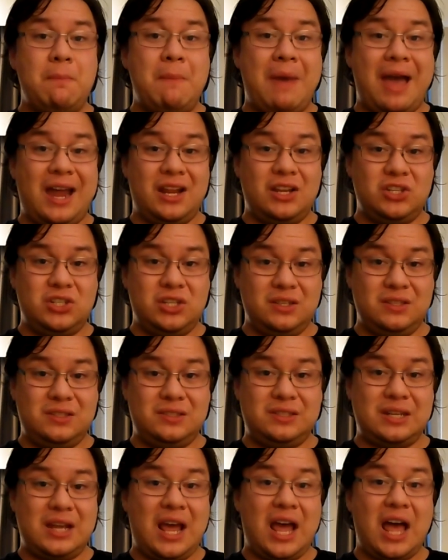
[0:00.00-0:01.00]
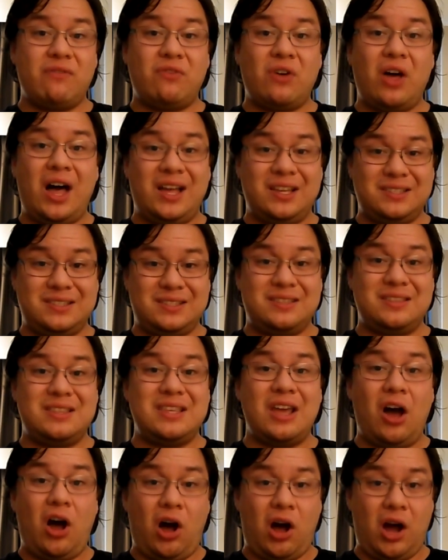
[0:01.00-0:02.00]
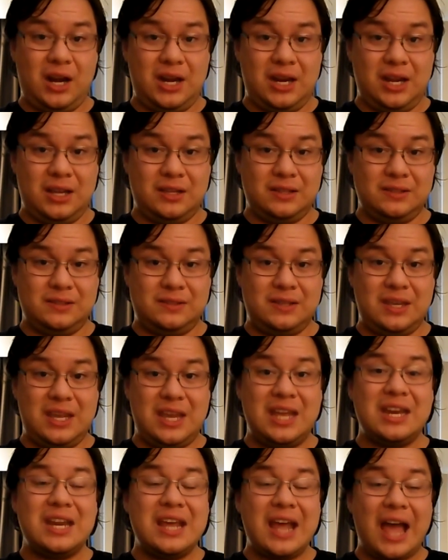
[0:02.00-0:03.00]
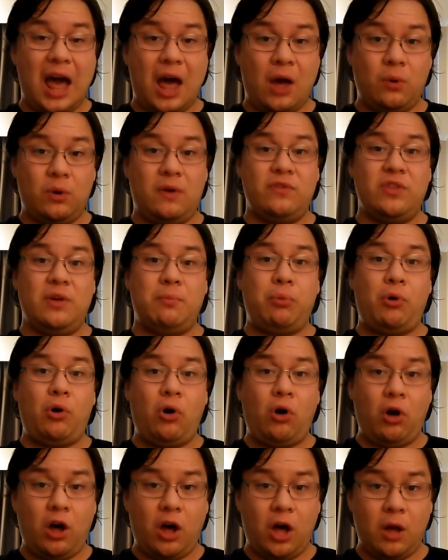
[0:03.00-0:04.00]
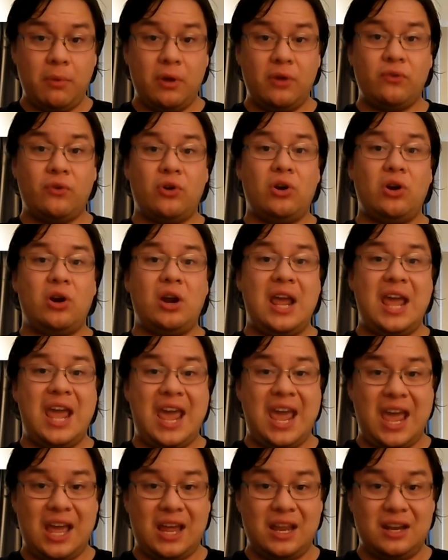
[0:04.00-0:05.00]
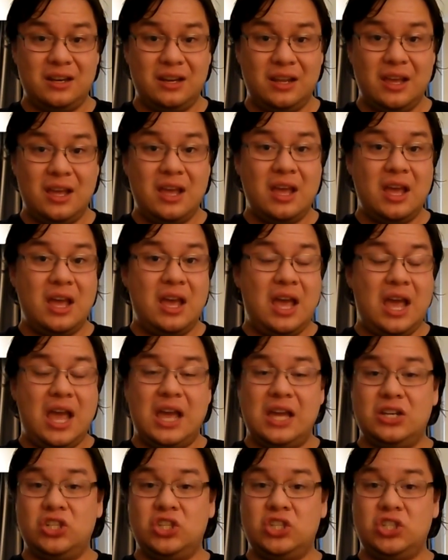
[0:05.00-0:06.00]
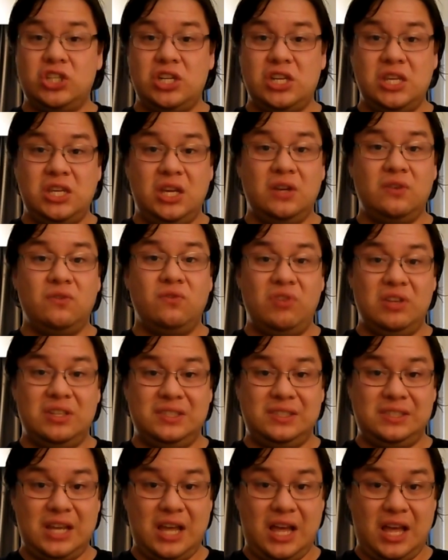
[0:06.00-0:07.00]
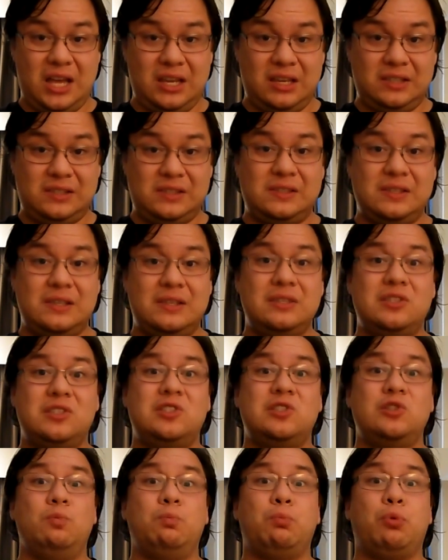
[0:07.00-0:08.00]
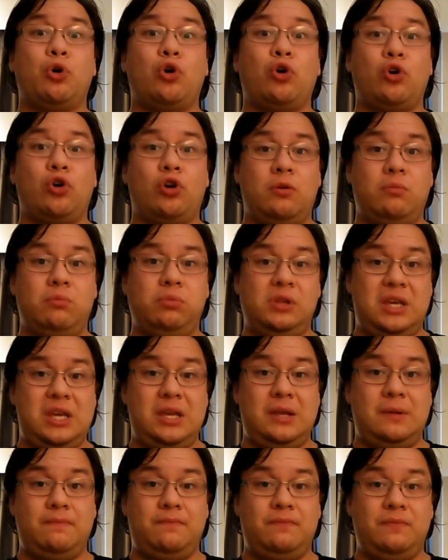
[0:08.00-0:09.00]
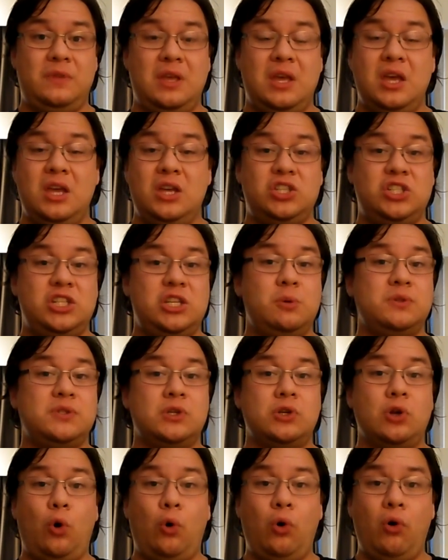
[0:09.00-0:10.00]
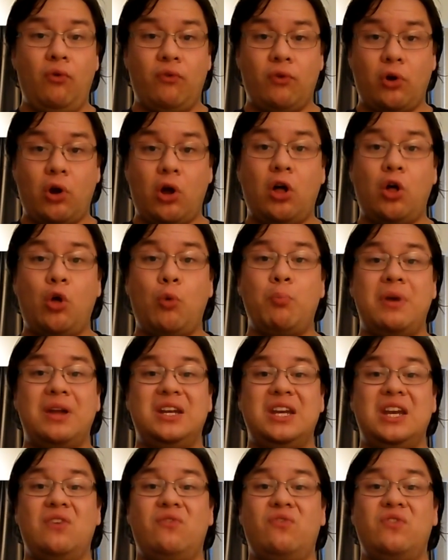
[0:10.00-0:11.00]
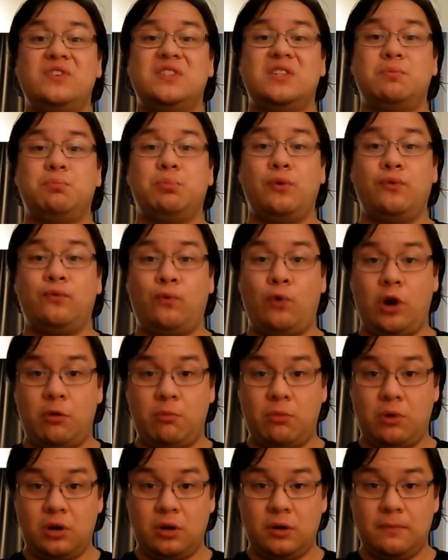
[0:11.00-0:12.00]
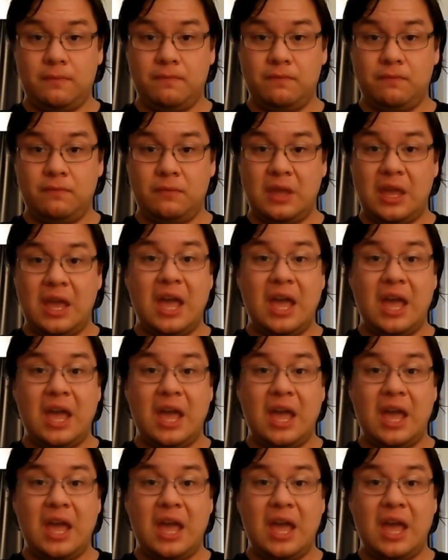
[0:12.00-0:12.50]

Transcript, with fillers: She manages to have us, the audience, eating out of the palm of her hand, and she convinced us superbly. She was an overall magnificent performer,